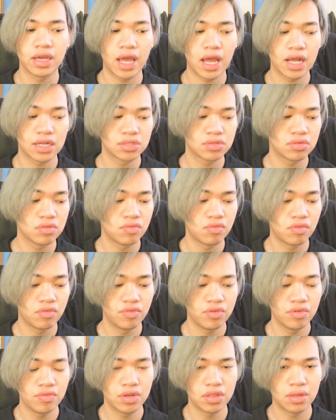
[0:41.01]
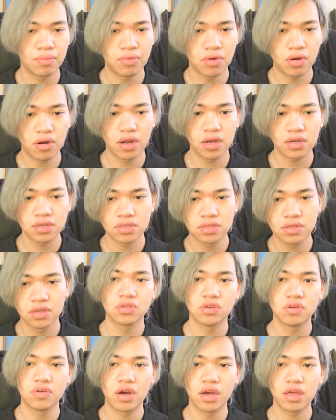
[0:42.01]
actual reviewing the products.
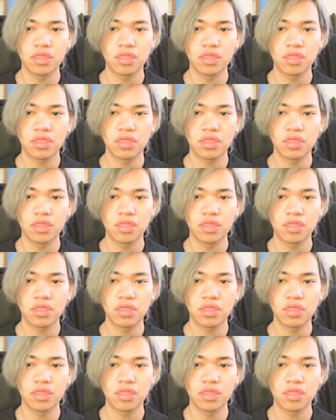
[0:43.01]
So I